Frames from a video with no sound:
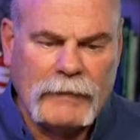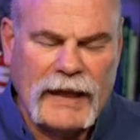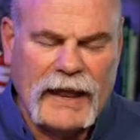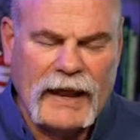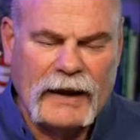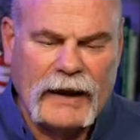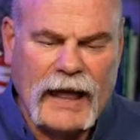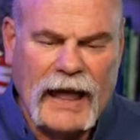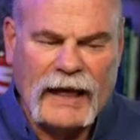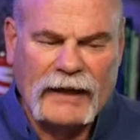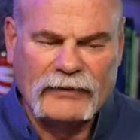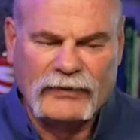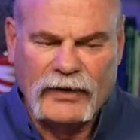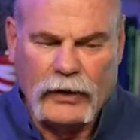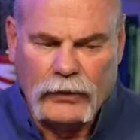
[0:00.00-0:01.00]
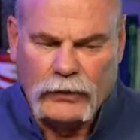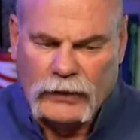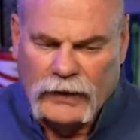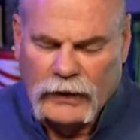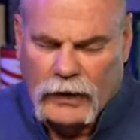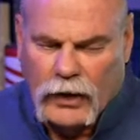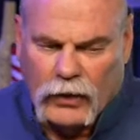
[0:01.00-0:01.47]
Man, I
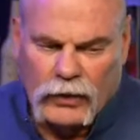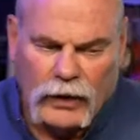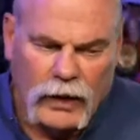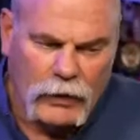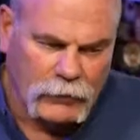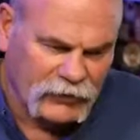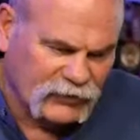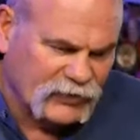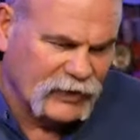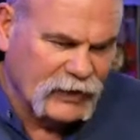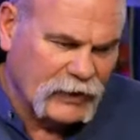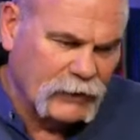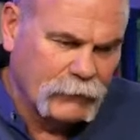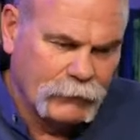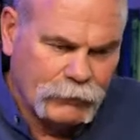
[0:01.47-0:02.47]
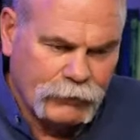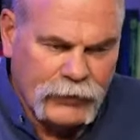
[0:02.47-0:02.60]
don't in Oklahoma City,